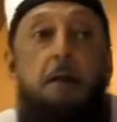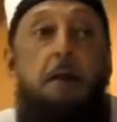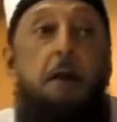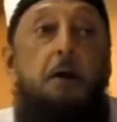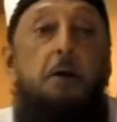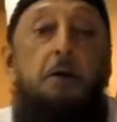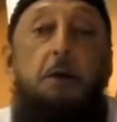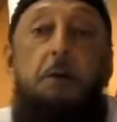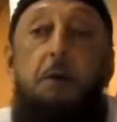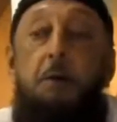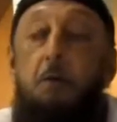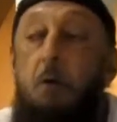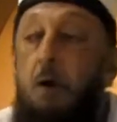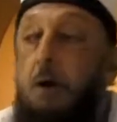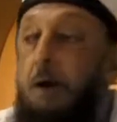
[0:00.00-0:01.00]
they're going to
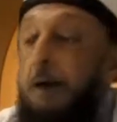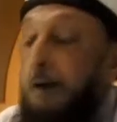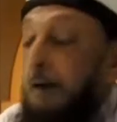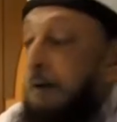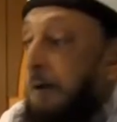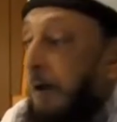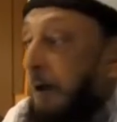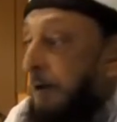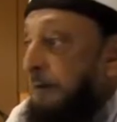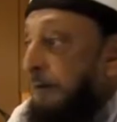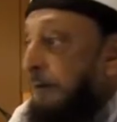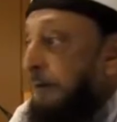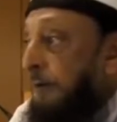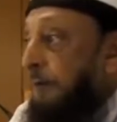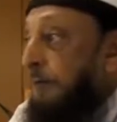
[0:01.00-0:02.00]
be walking
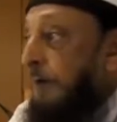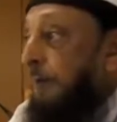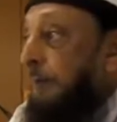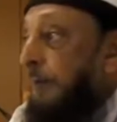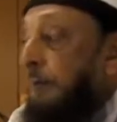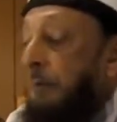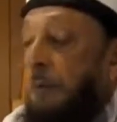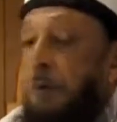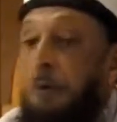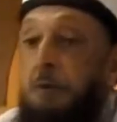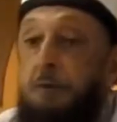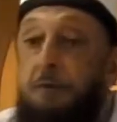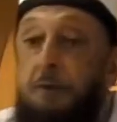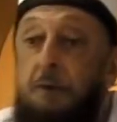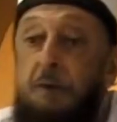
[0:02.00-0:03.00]
around in the shopping
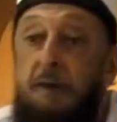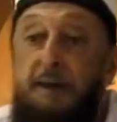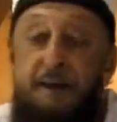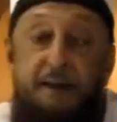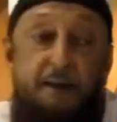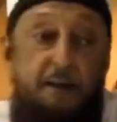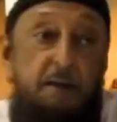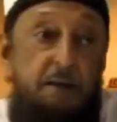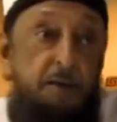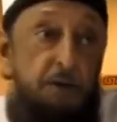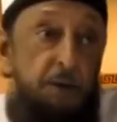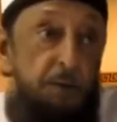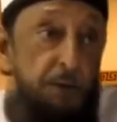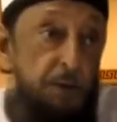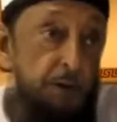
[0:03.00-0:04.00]
malls in their
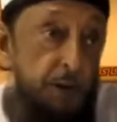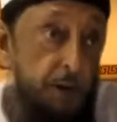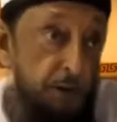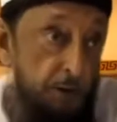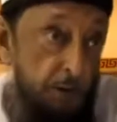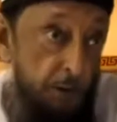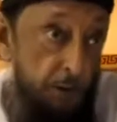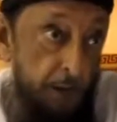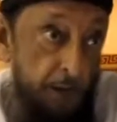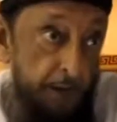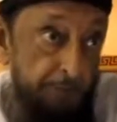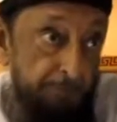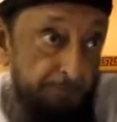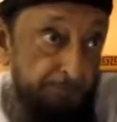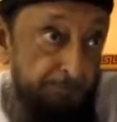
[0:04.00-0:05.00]
intimate
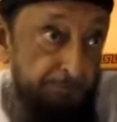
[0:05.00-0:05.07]
underwear.